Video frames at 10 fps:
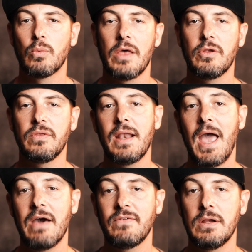Rather than
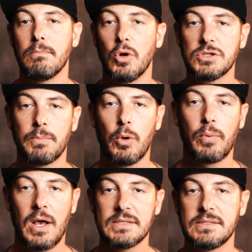having multiple
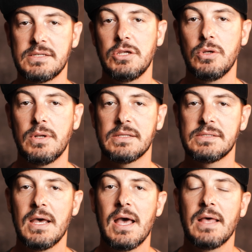processing
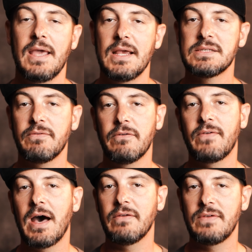units, the
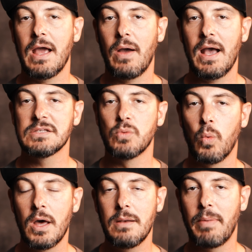A7V now has
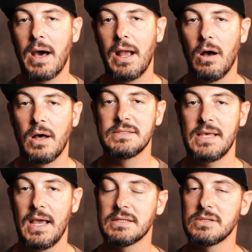one
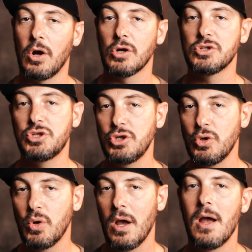Bion's
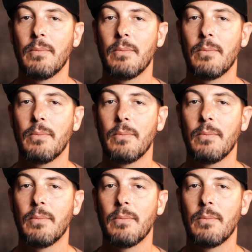XR2